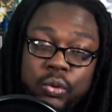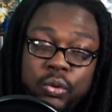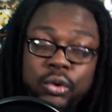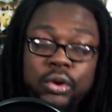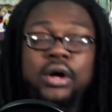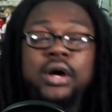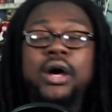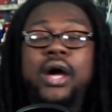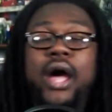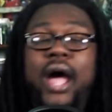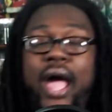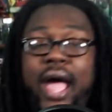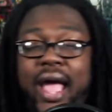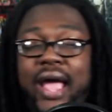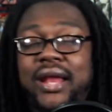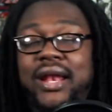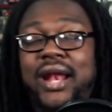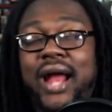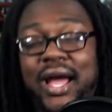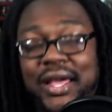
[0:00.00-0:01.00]
cool.
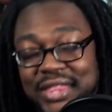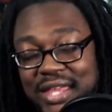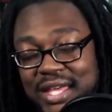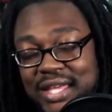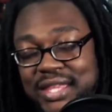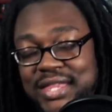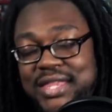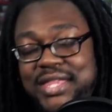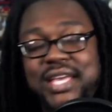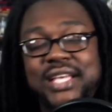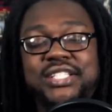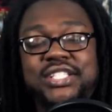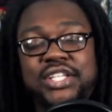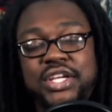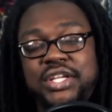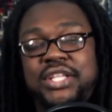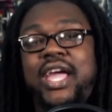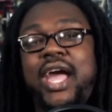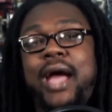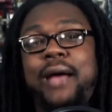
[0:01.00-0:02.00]
And I think
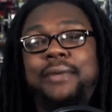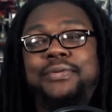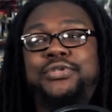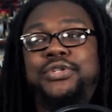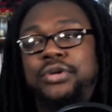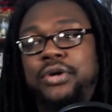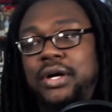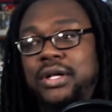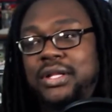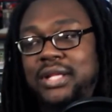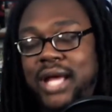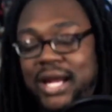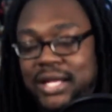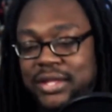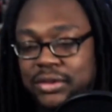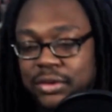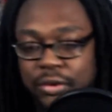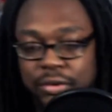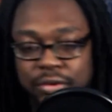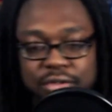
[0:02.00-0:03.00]
this could capture a
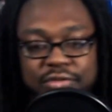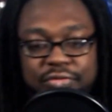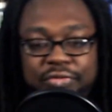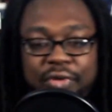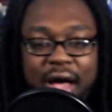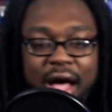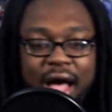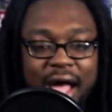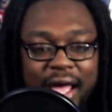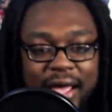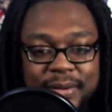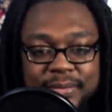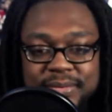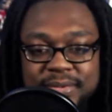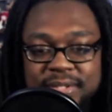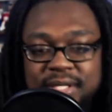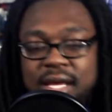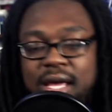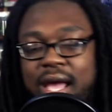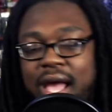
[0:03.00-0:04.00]
lot of those
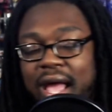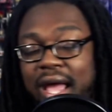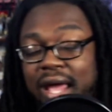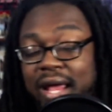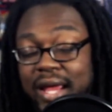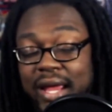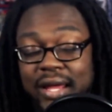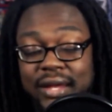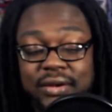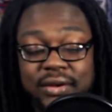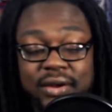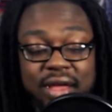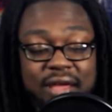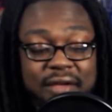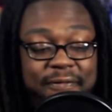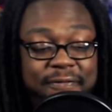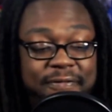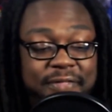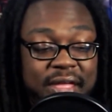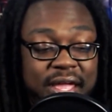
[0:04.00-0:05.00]
vibes. And
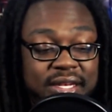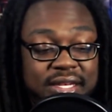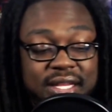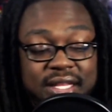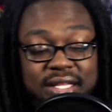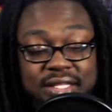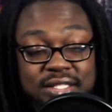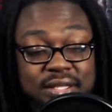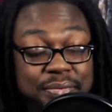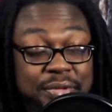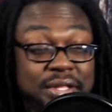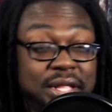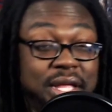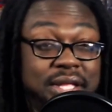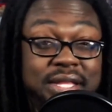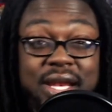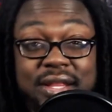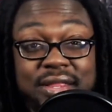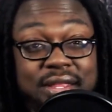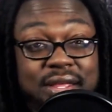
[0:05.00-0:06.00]
if they did
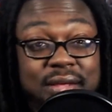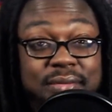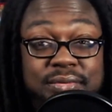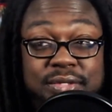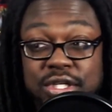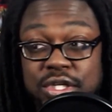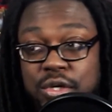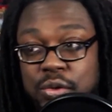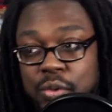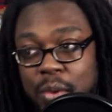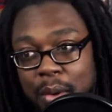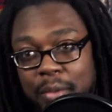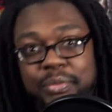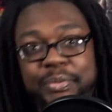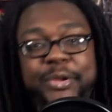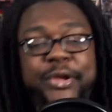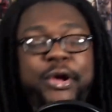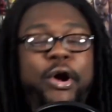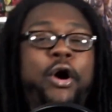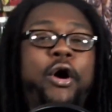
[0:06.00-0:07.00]
something like that in the MCU, I
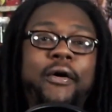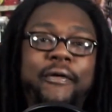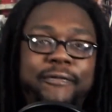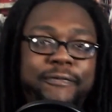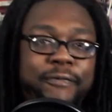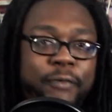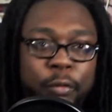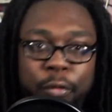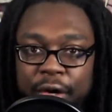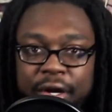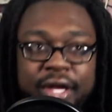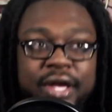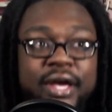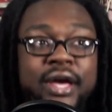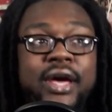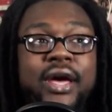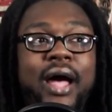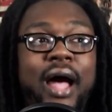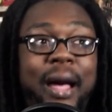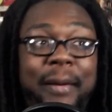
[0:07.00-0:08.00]
would be all for
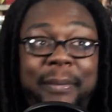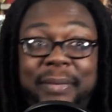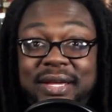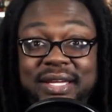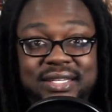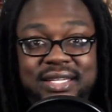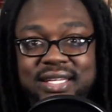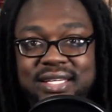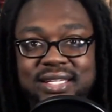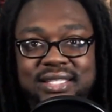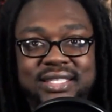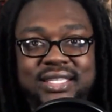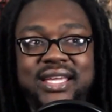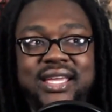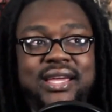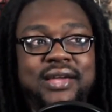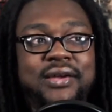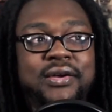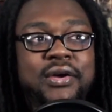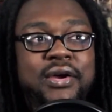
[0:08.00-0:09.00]
it. I mean,
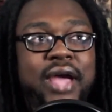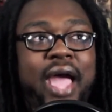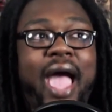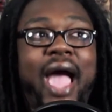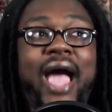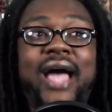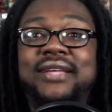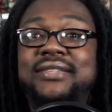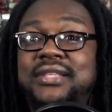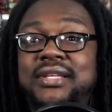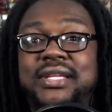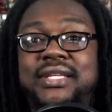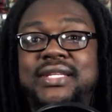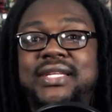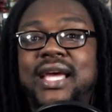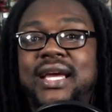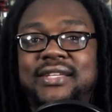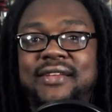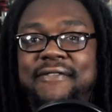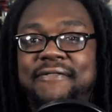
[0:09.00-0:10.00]
DC has the
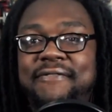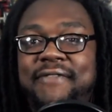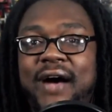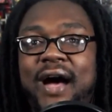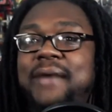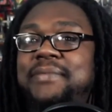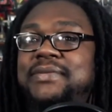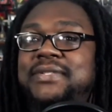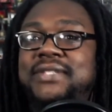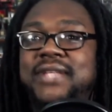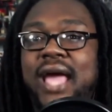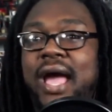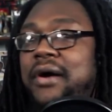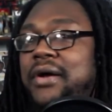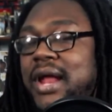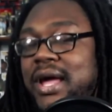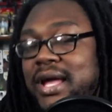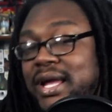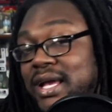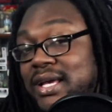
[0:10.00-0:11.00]
detective vibes
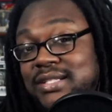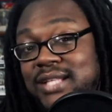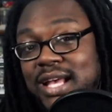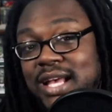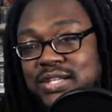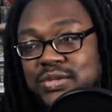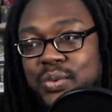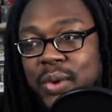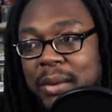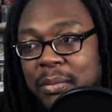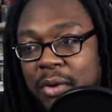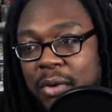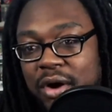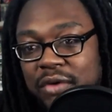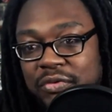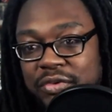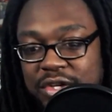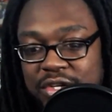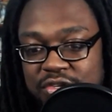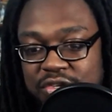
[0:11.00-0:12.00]
down. I guess that's why
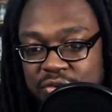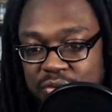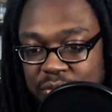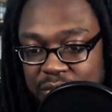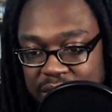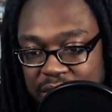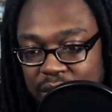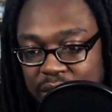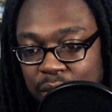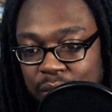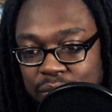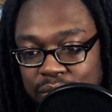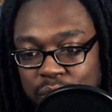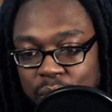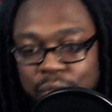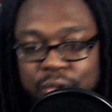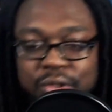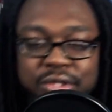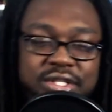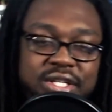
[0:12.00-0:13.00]
Marvel doesn't really go
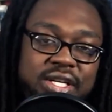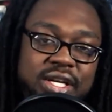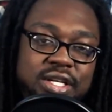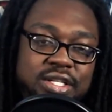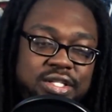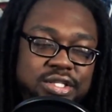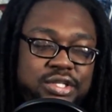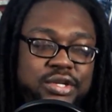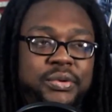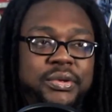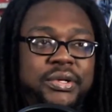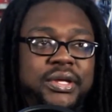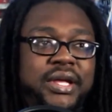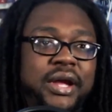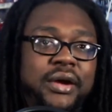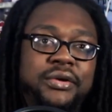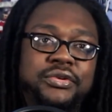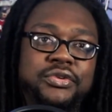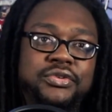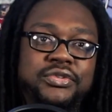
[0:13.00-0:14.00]
towards it. Because, with
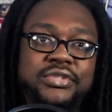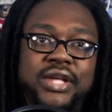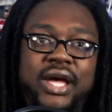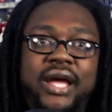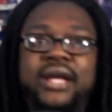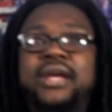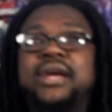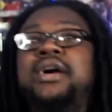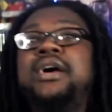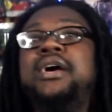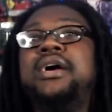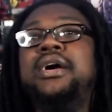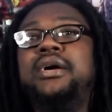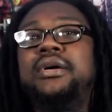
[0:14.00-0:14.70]
characters like